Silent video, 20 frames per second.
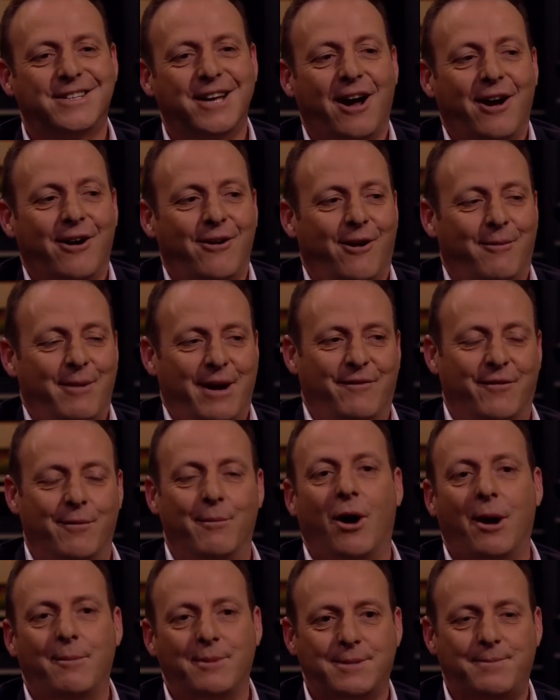So, I mean,
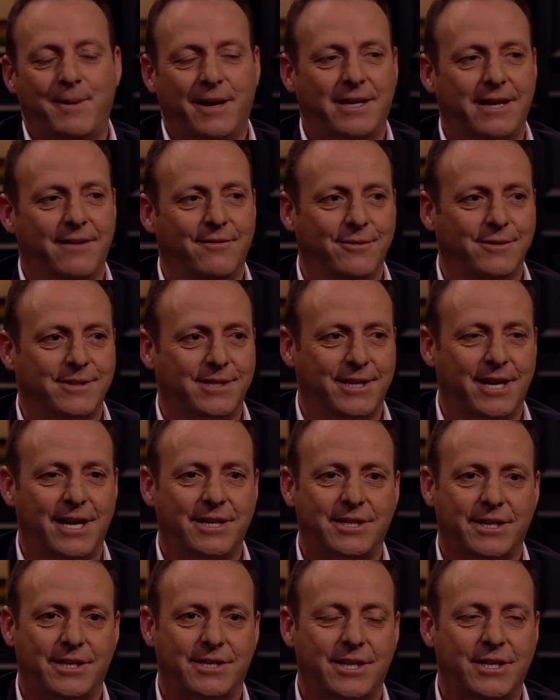from my perspective, it was an
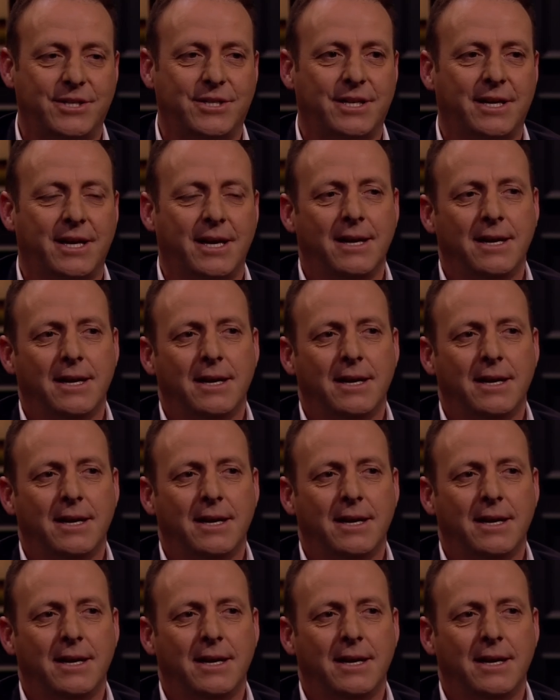easy decision.